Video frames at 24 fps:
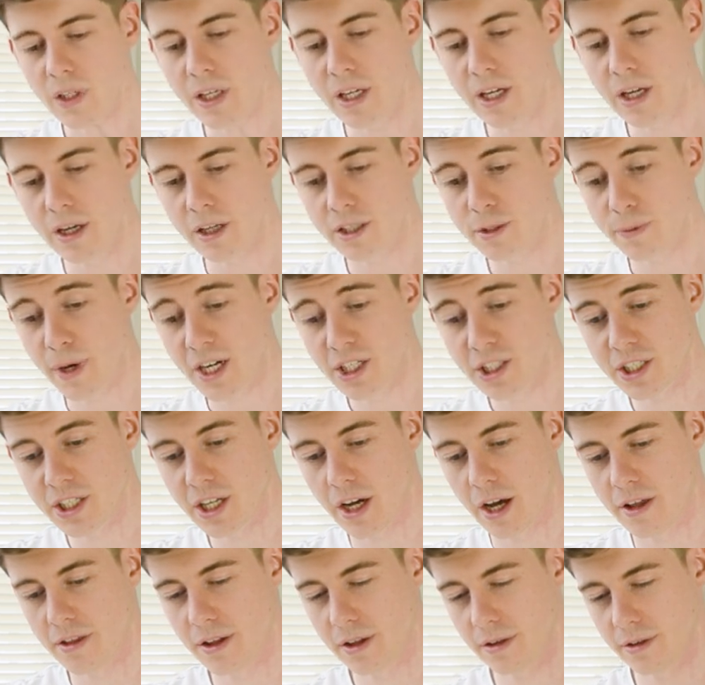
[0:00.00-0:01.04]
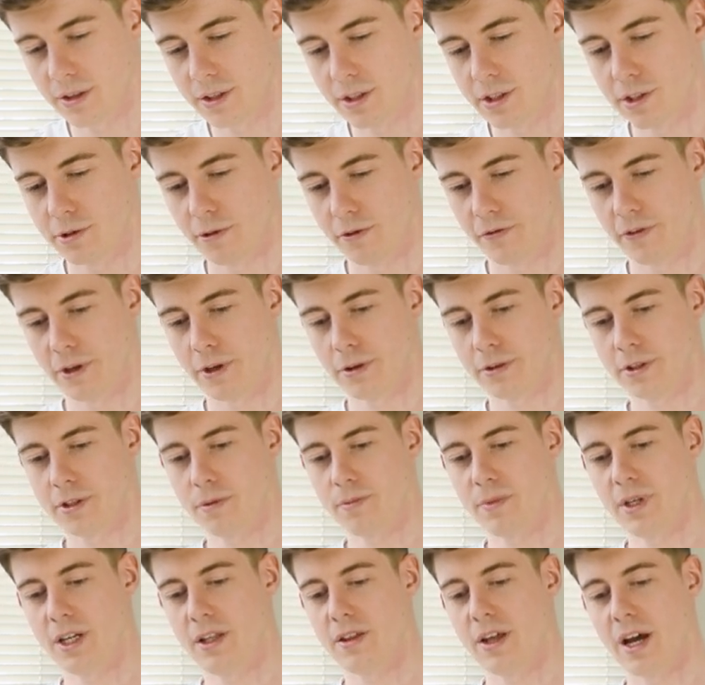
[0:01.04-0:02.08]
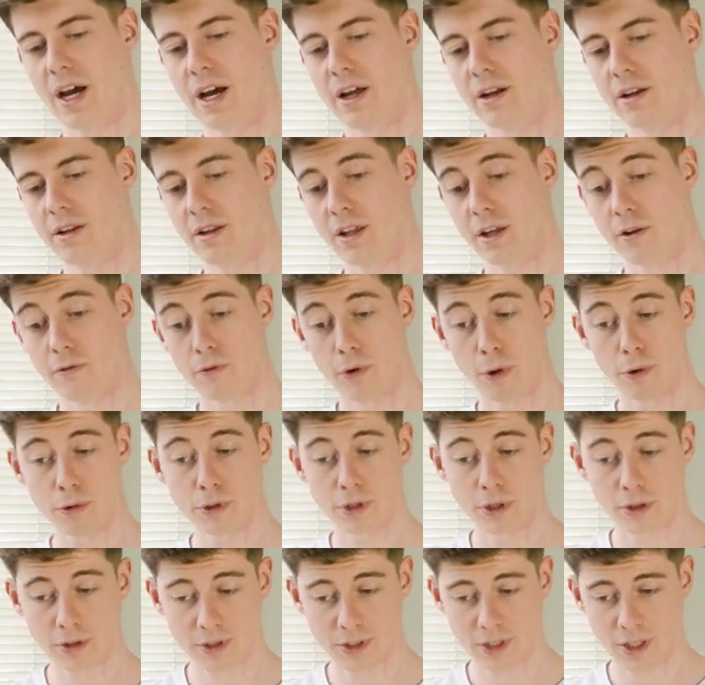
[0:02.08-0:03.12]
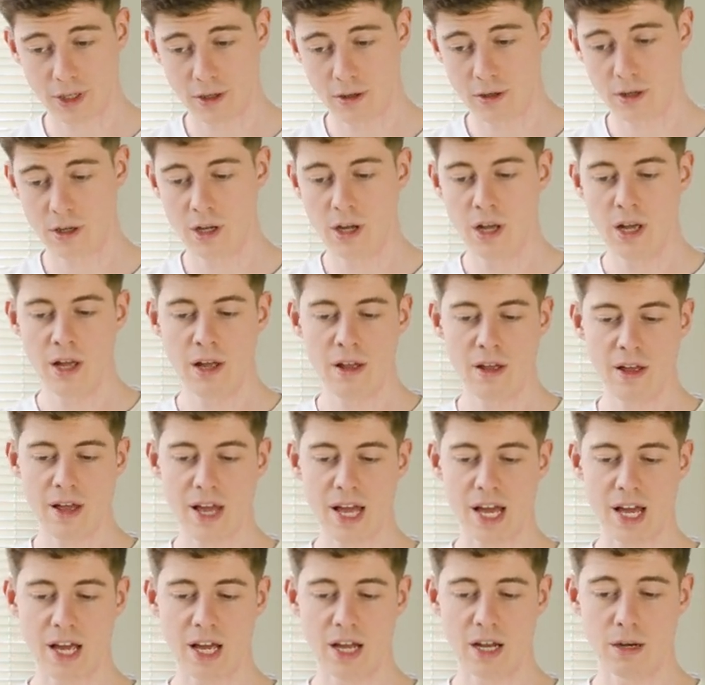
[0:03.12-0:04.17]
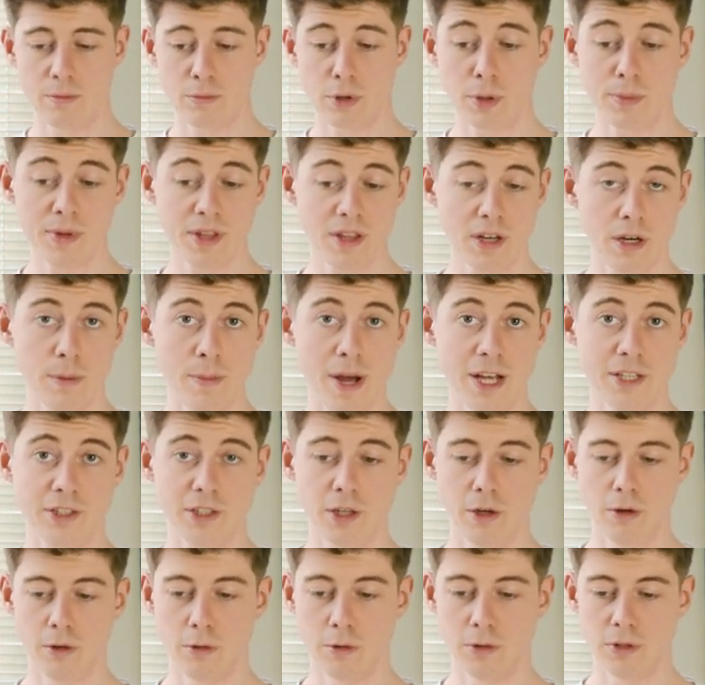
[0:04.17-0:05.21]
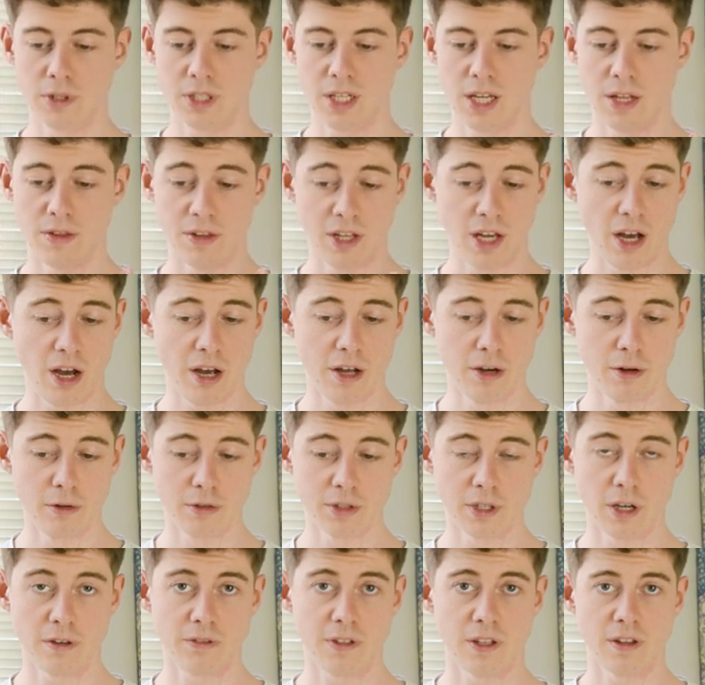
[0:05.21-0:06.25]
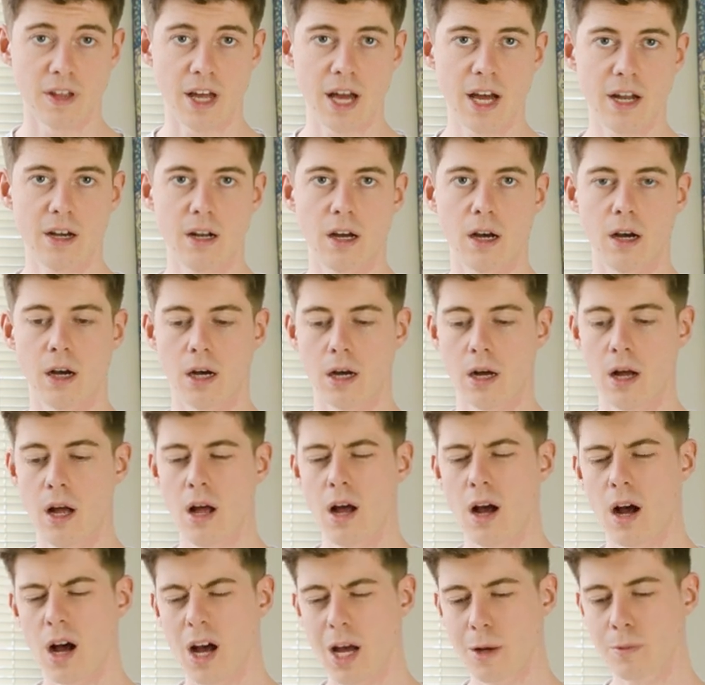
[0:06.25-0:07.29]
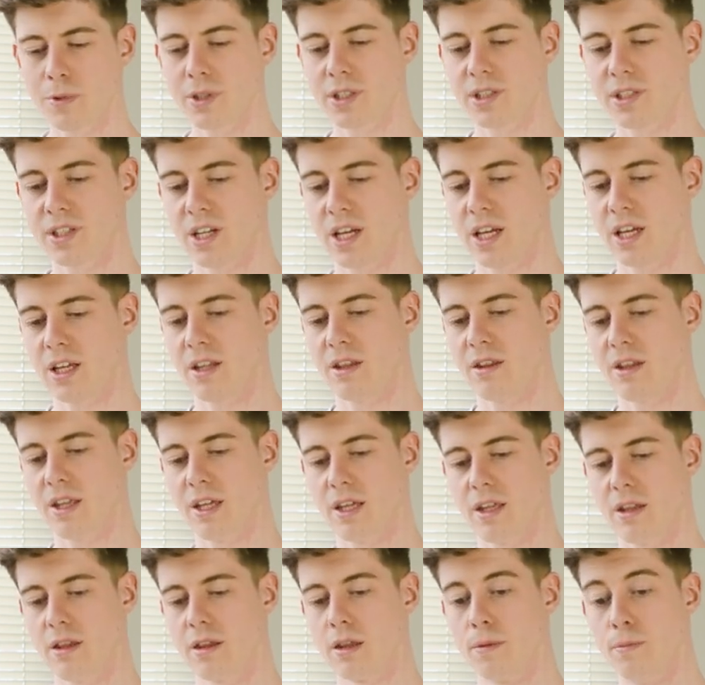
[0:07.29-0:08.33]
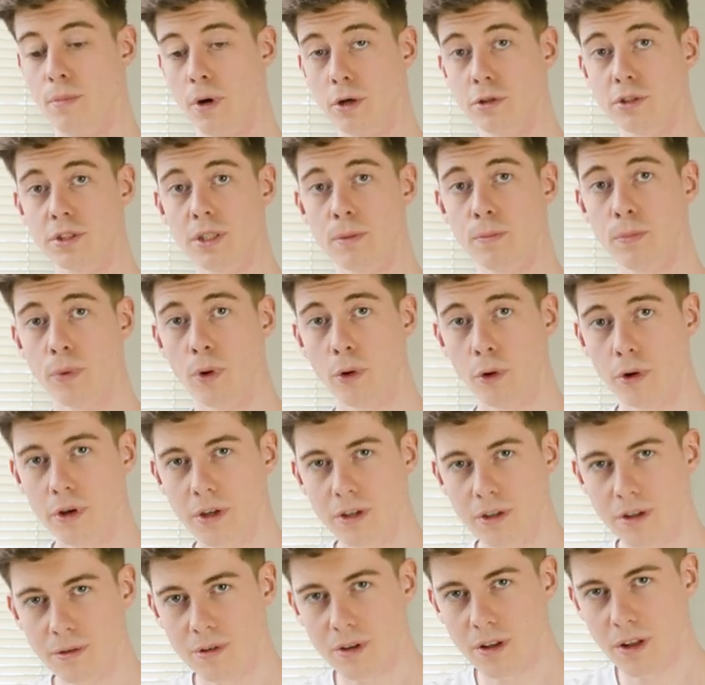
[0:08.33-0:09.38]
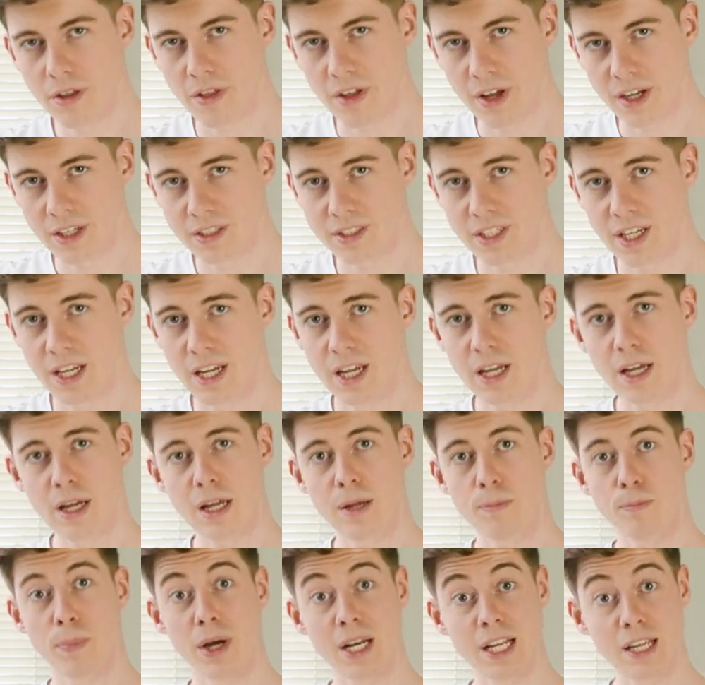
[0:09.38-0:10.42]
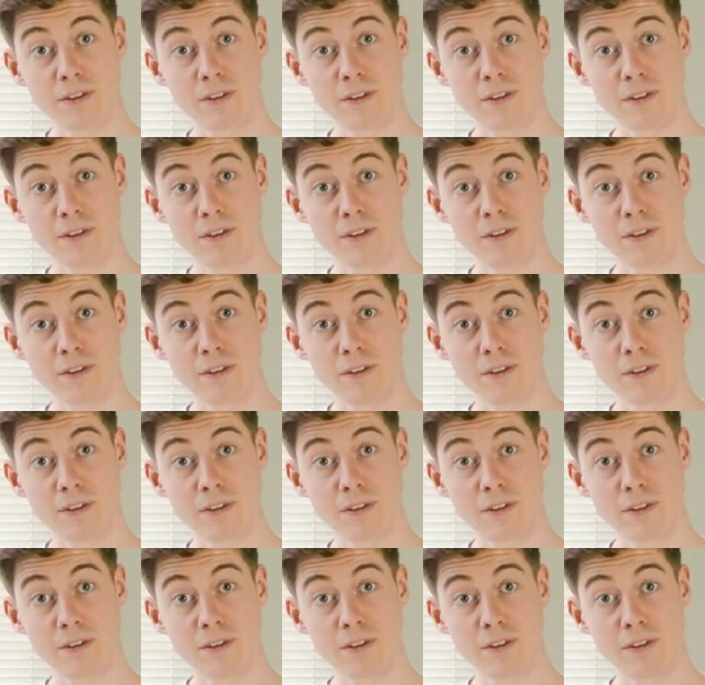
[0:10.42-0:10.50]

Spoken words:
Especially, I think this has revealed to me that the Rose Oxide and probably the Damascones and the Ionones after that are, I would say, the most important things here, but